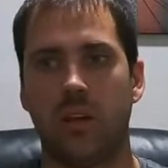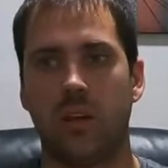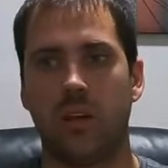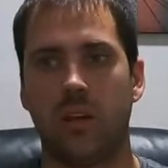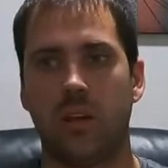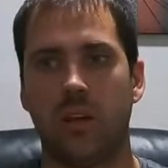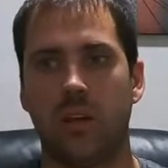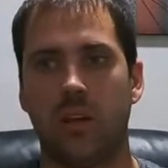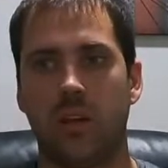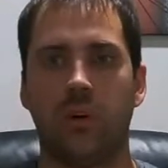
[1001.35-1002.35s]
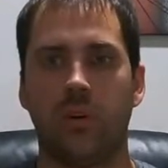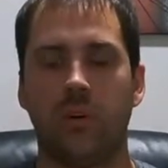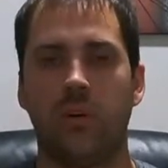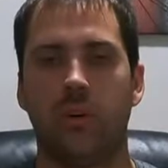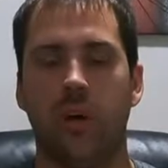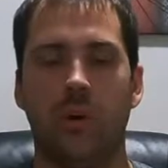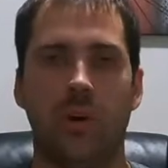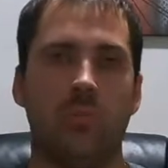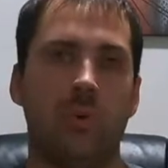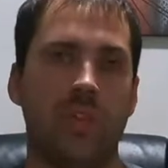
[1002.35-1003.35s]
after that one,
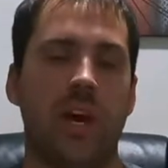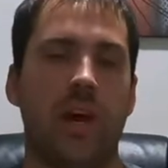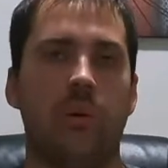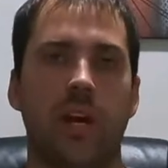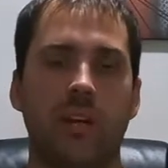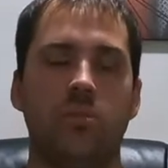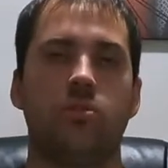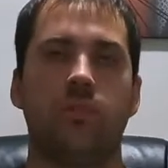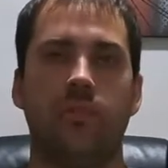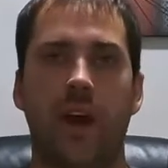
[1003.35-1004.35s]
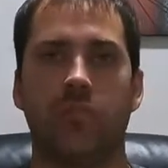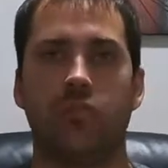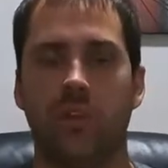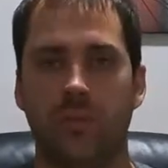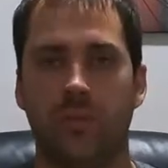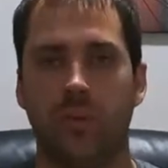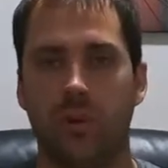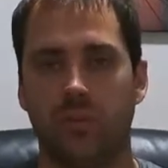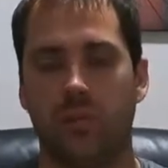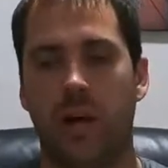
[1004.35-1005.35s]
and with that one I used the factory differential.